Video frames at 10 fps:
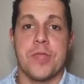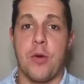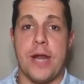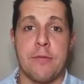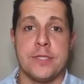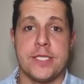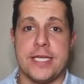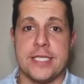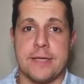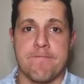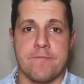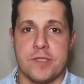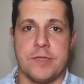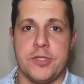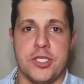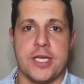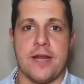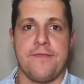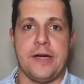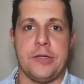And what I would say is, like, sometimes you just
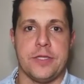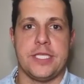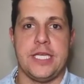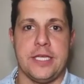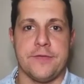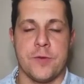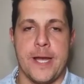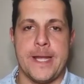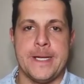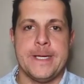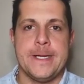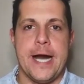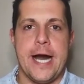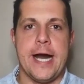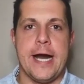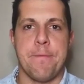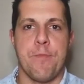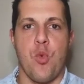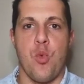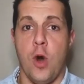got to follow the tea leaves, right?
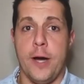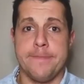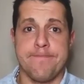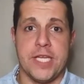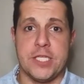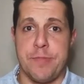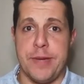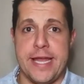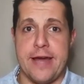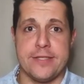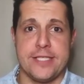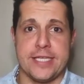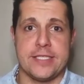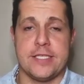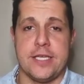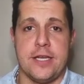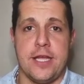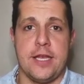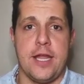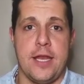One, it's been down to Texas and
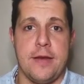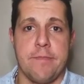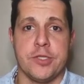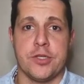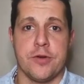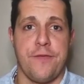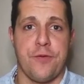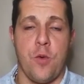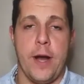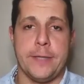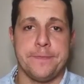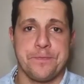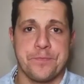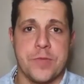Missouri for a while.